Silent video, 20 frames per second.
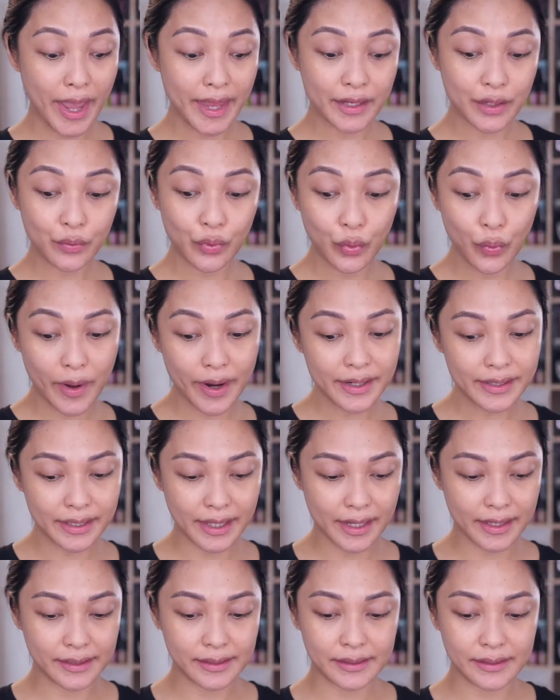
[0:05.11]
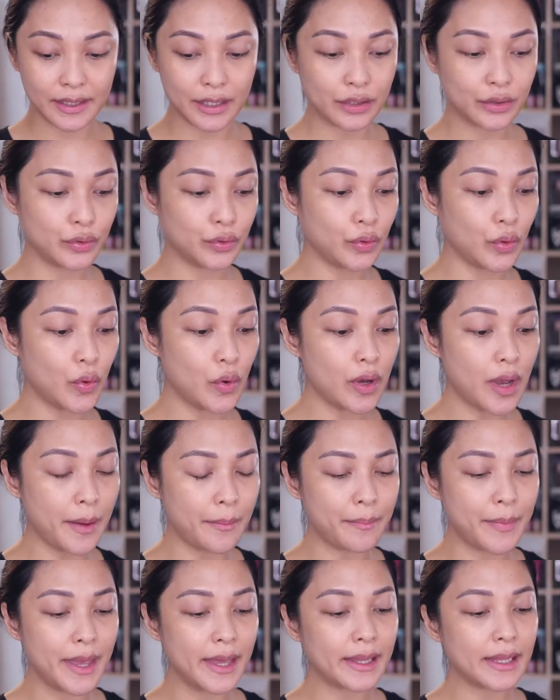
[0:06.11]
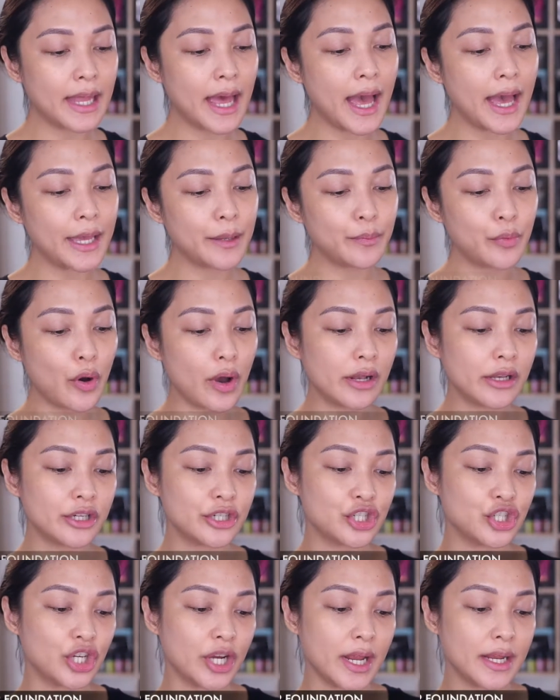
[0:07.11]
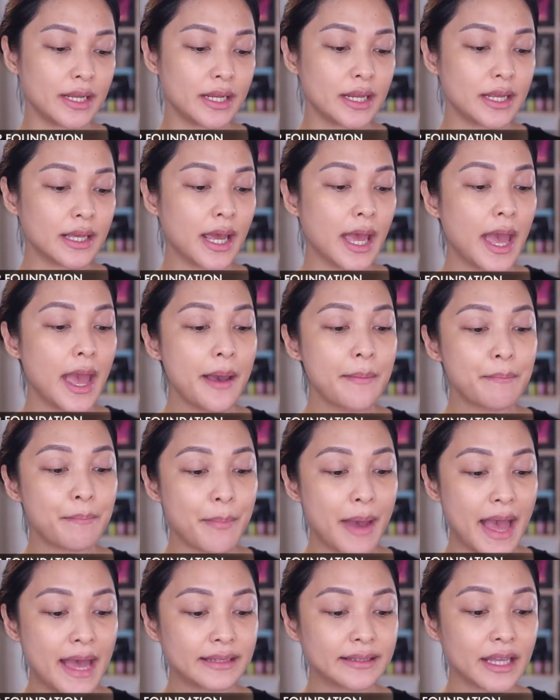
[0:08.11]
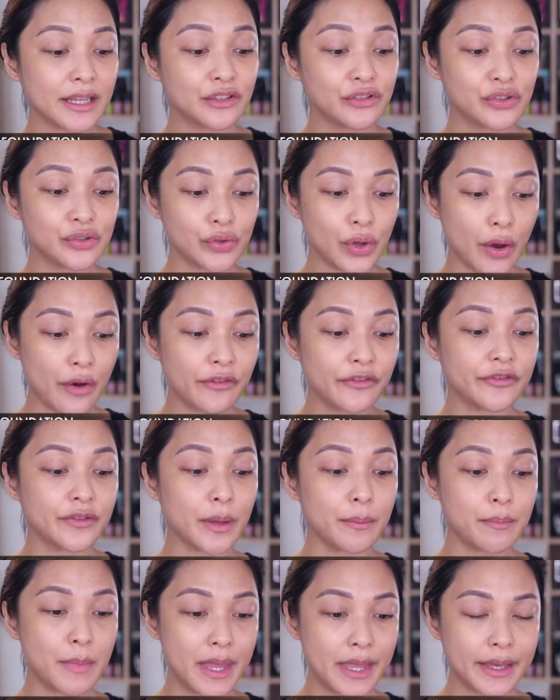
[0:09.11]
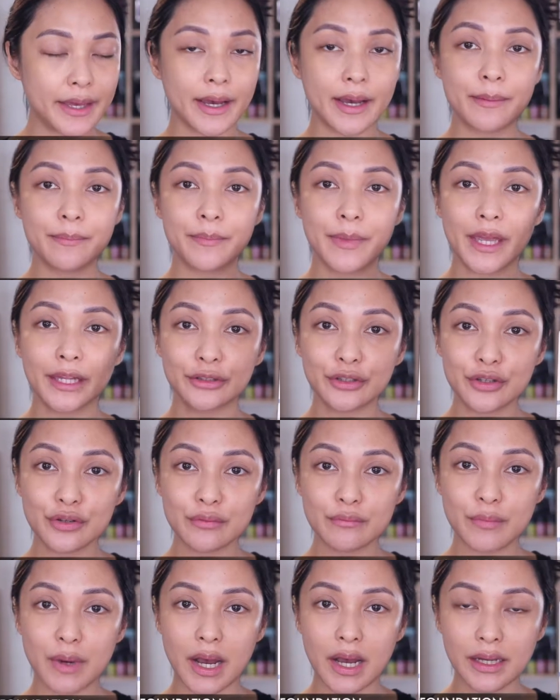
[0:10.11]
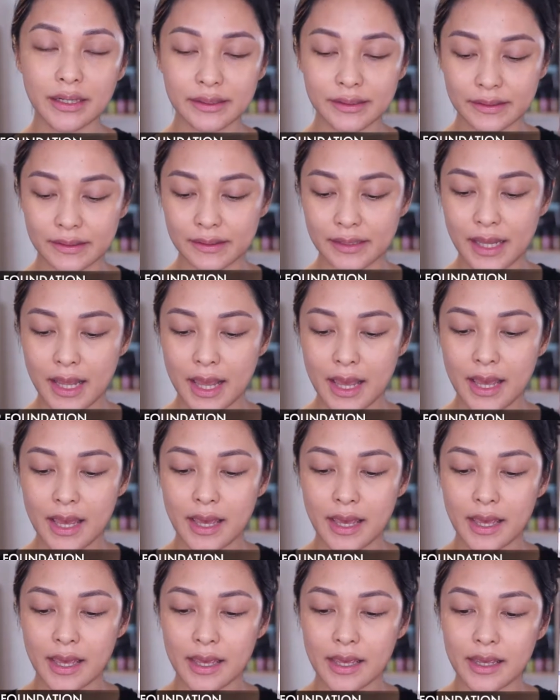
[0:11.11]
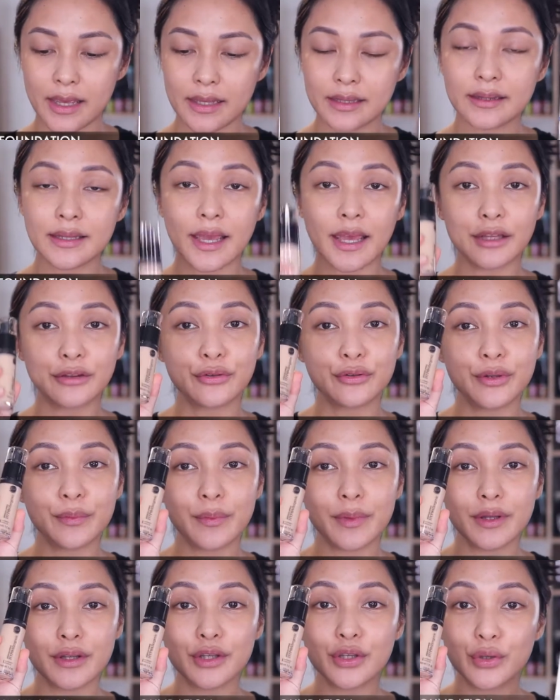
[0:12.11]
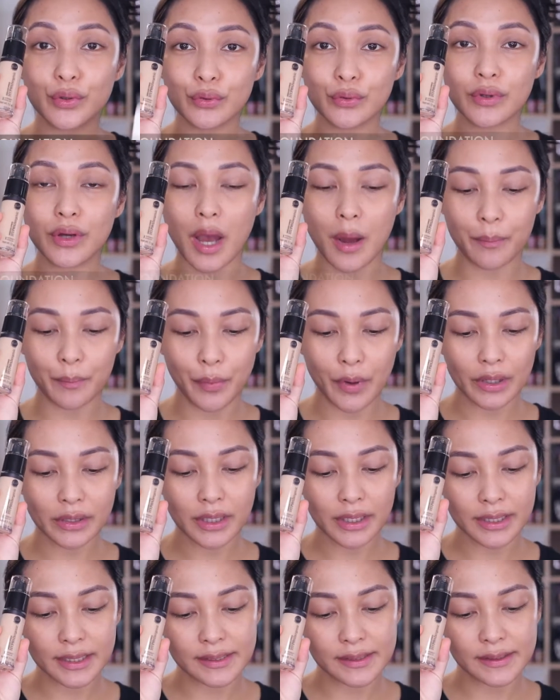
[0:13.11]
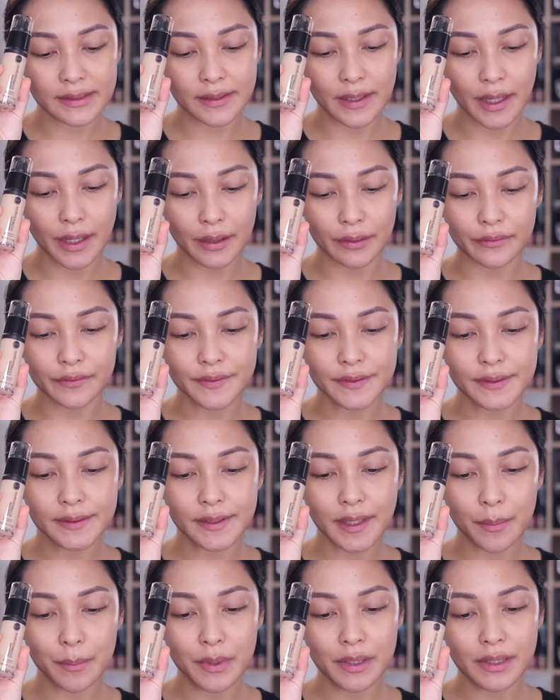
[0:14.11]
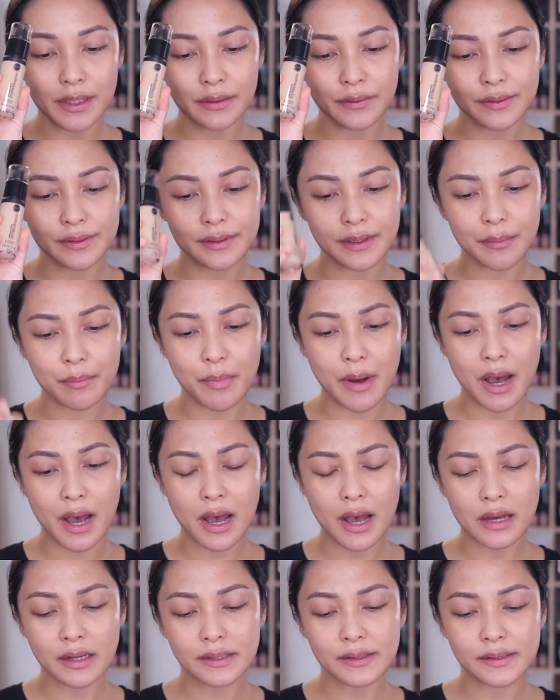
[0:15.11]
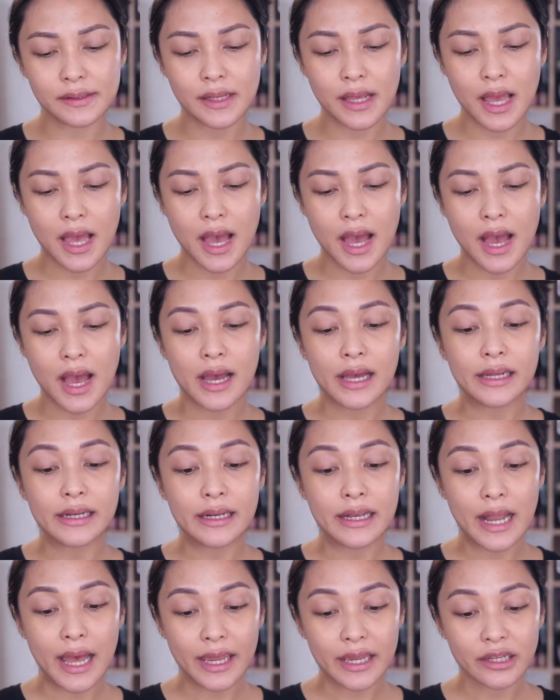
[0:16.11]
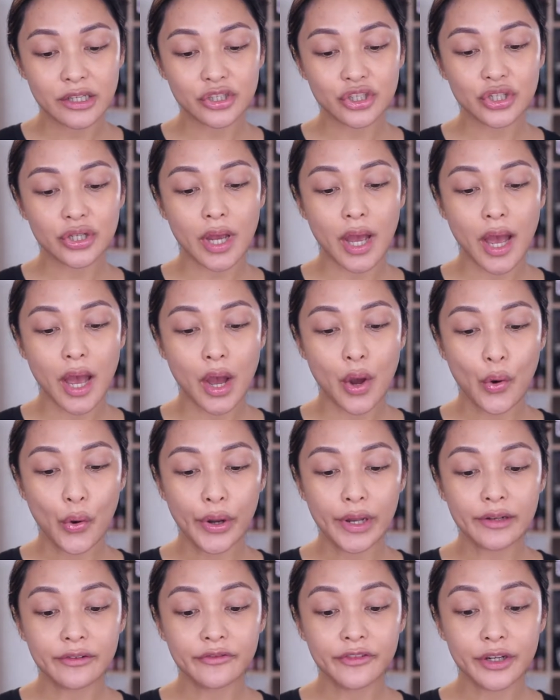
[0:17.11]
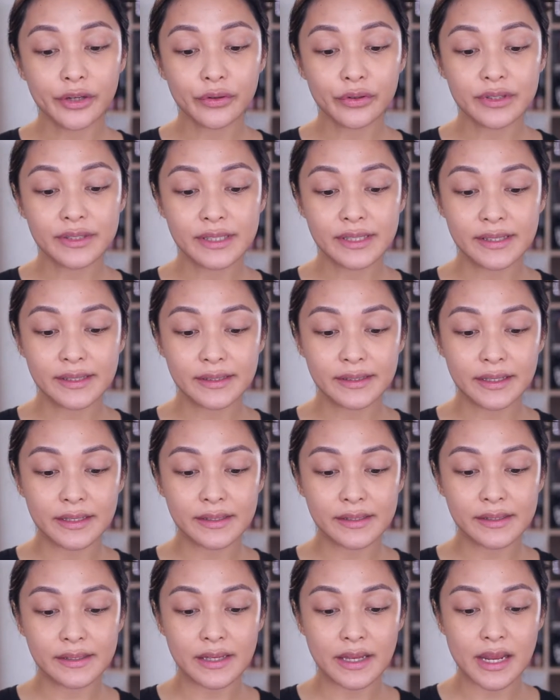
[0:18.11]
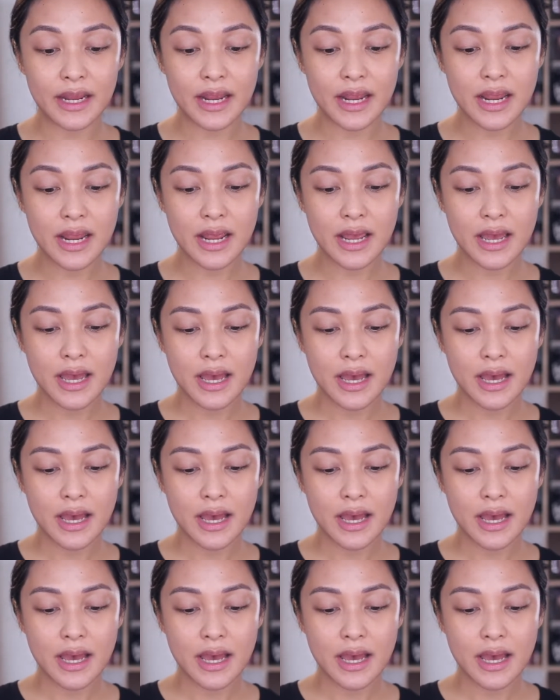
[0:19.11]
and i-wear test itong bellhypoallergenic matte and soft makeup. Ito yung box and ito naman yung product itself. Sabi dito sa box, light siya, oil-free consistency,